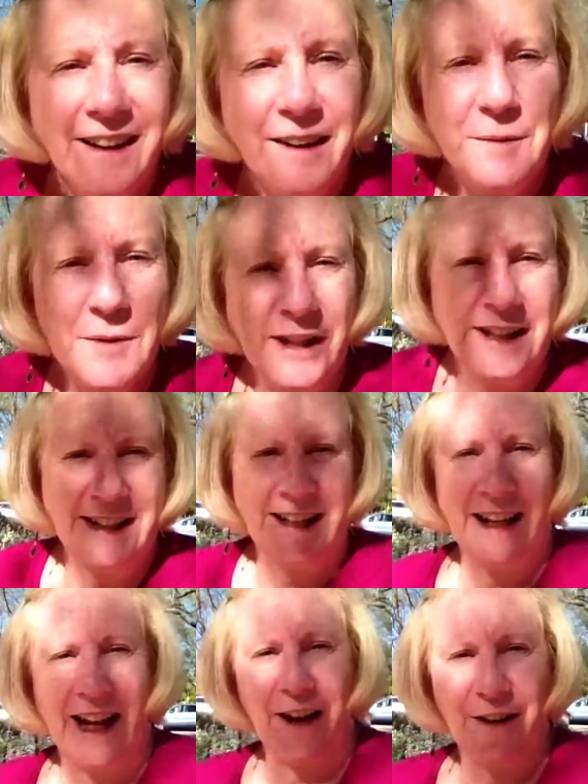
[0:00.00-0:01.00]
I'm trying to
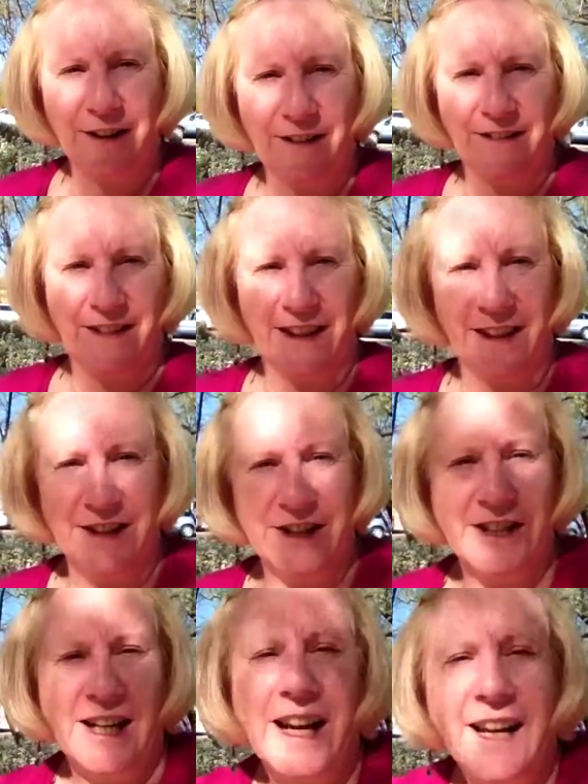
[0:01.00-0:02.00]
get out of the
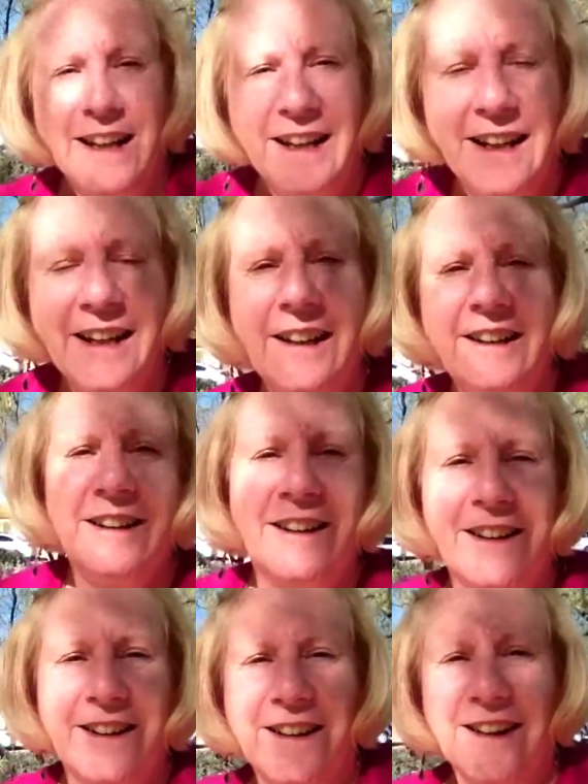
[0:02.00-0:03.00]
shade
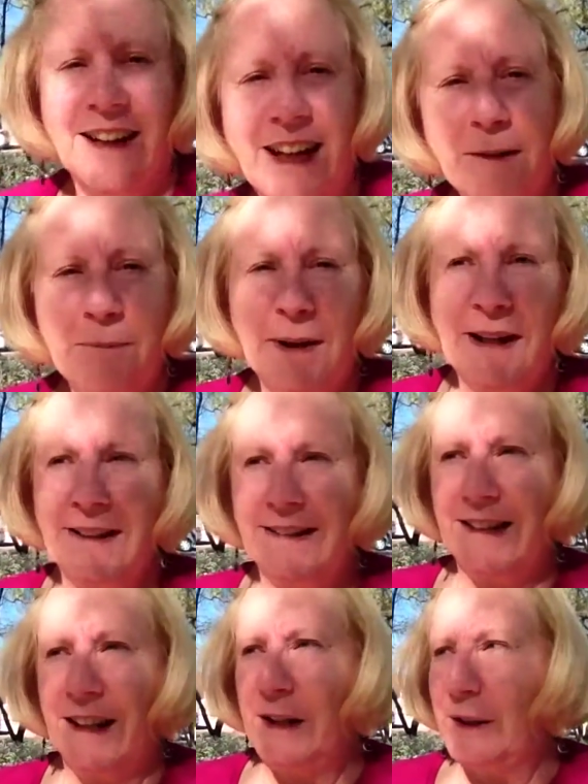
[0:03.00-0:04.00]
here. Yep,
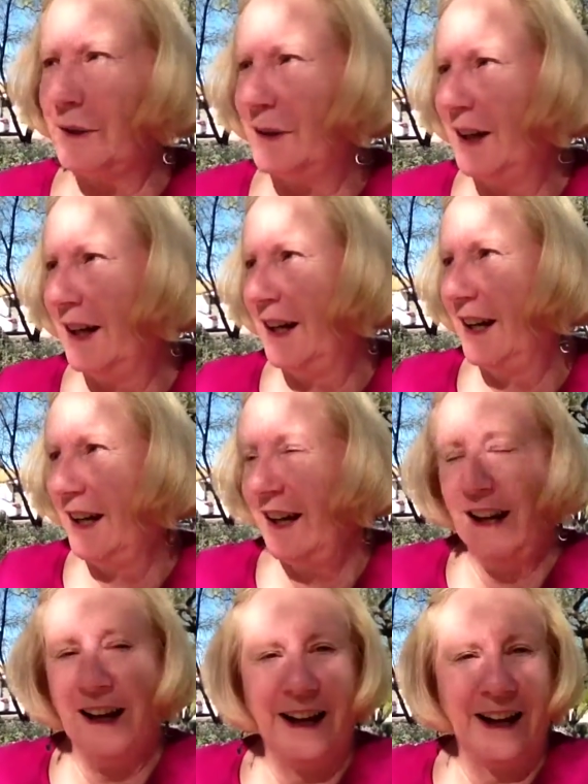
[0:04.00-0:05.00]
so
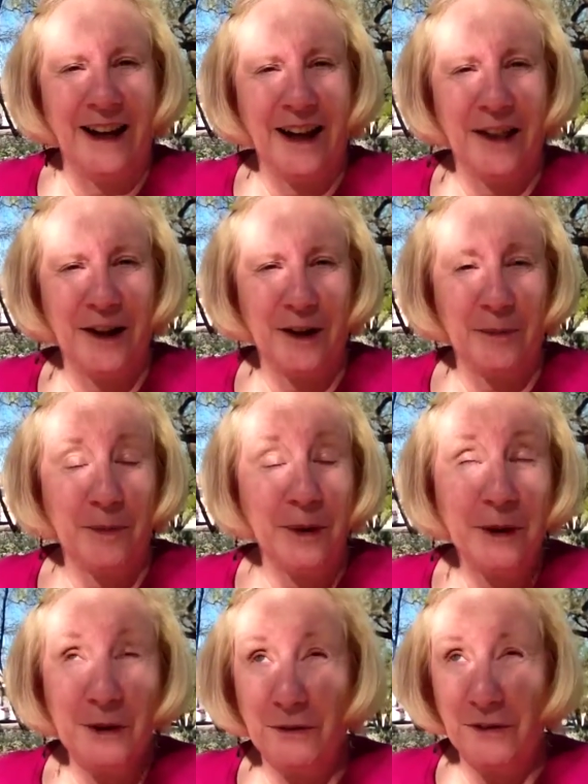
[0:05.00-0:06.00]
another
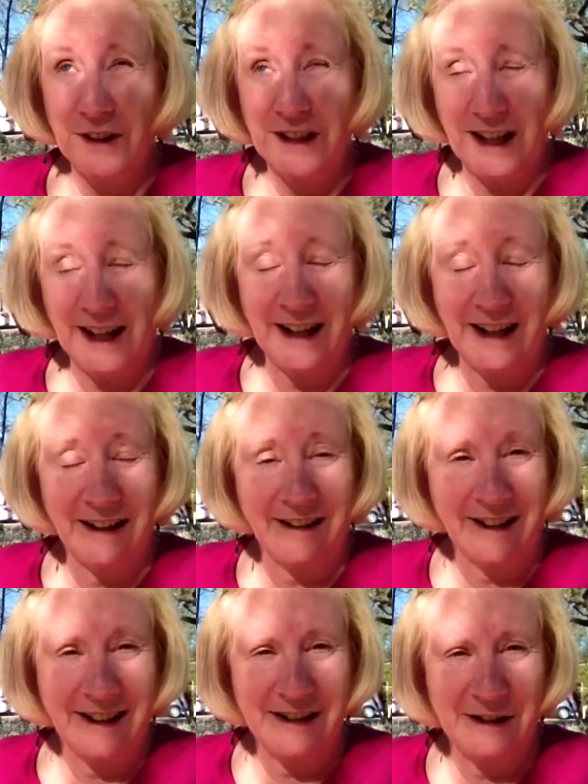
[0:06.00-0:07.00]
beautiful day
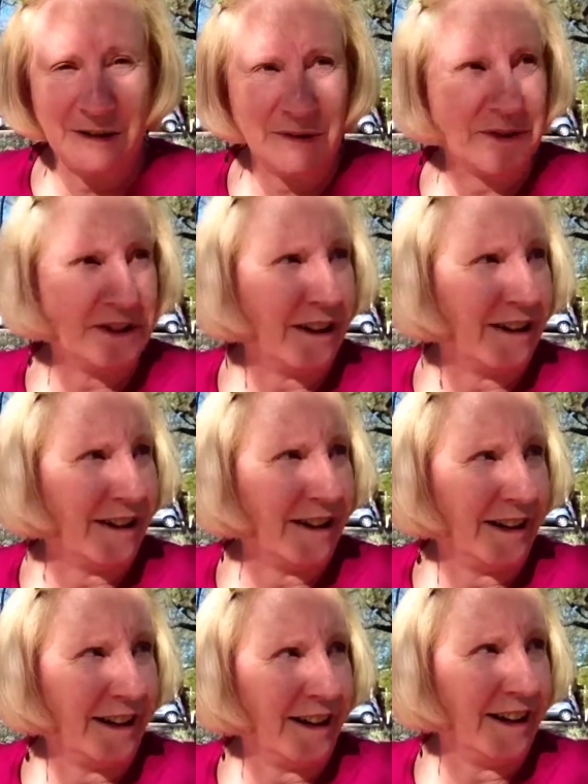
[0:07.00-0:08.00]
here in
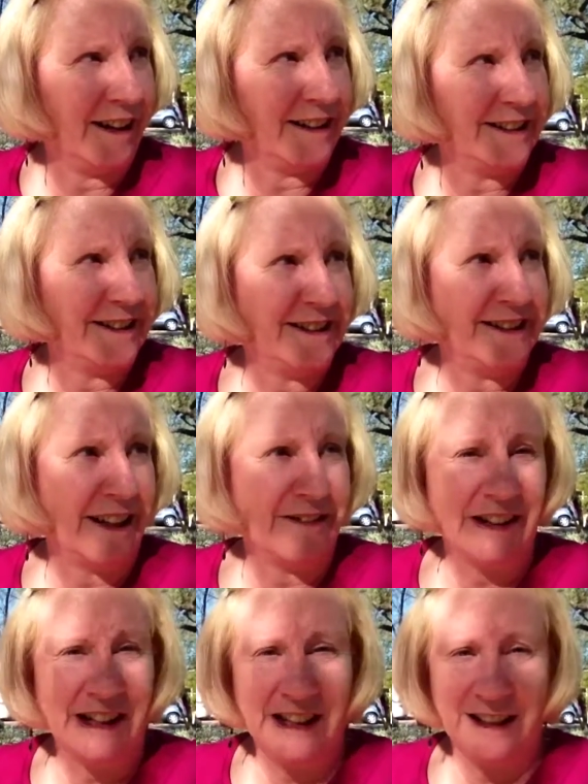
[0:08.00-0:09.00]
Tucson.
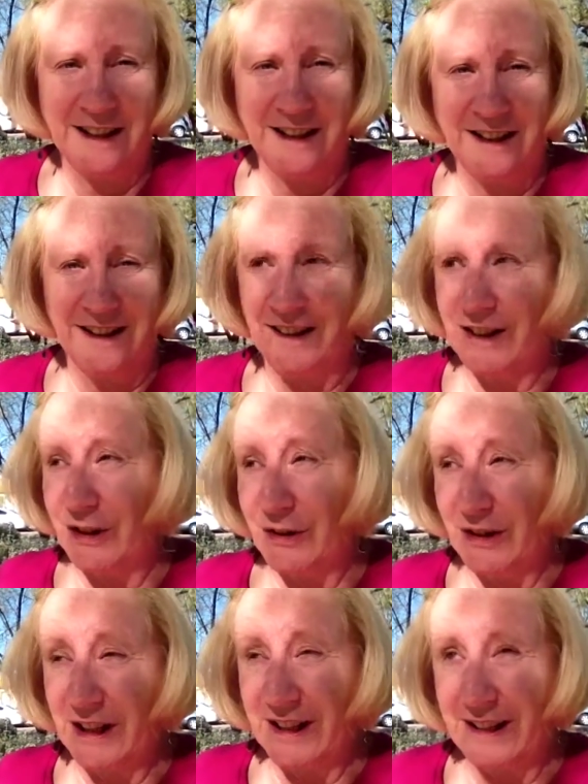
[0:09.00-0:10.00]
70
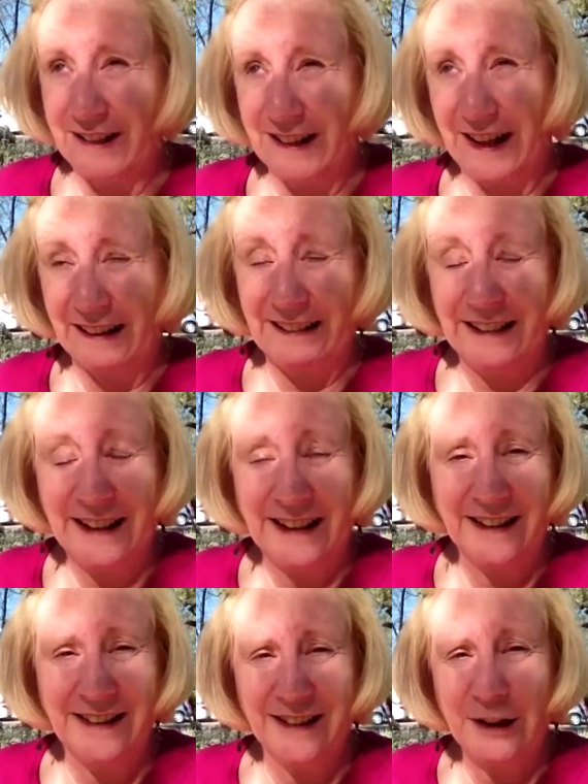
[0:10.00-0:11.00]
degrees at
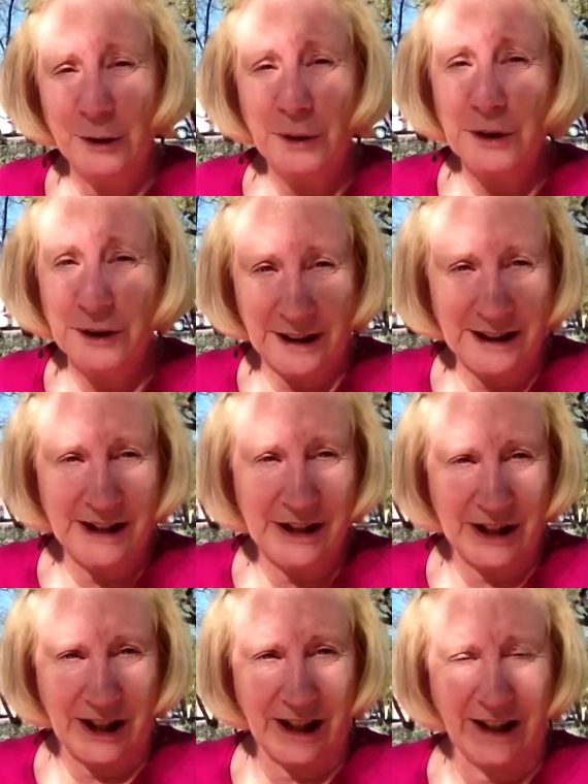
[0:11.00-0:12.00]
least. Cooler in the
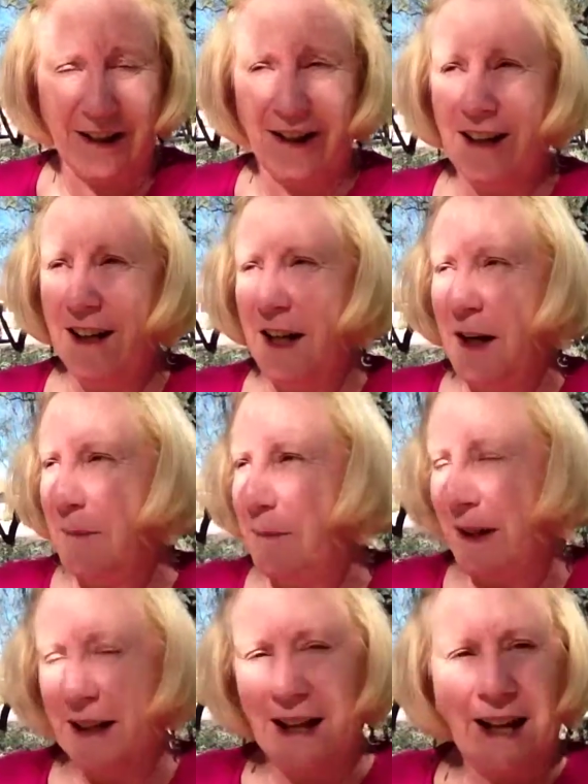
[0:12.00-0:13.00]
shade,
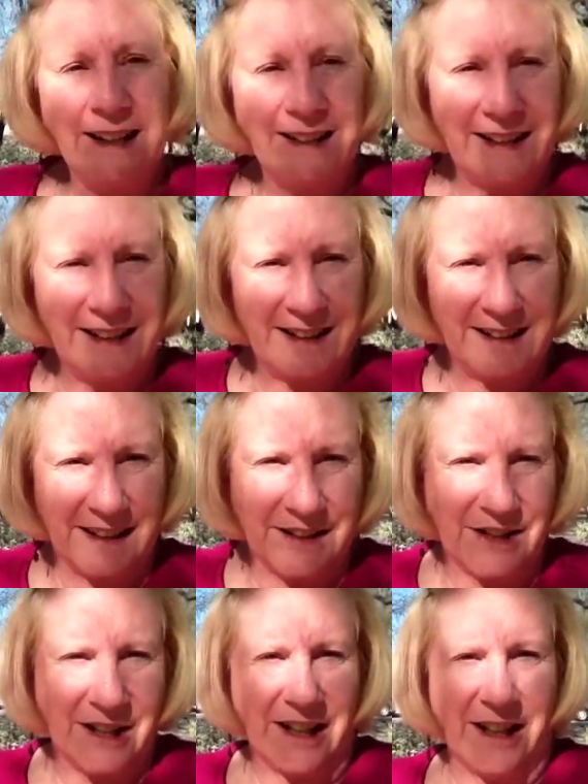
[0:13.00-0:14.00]
but nice in the
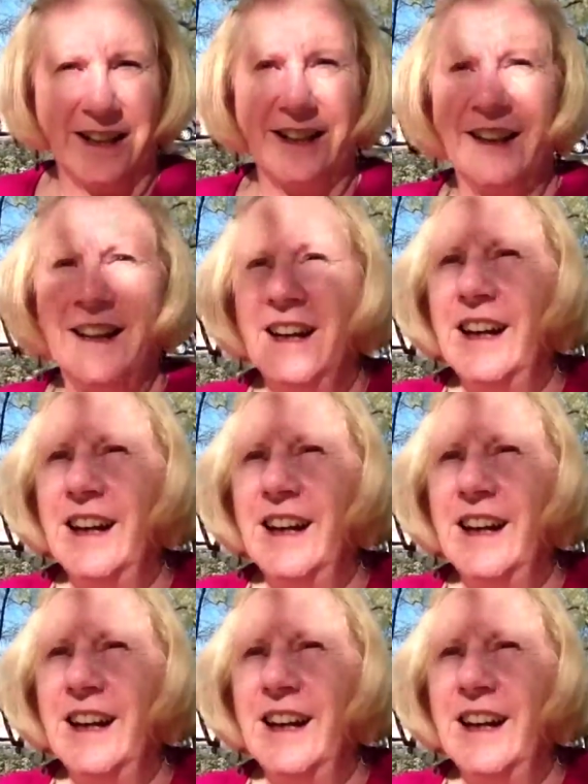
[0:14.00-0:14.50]
sunshine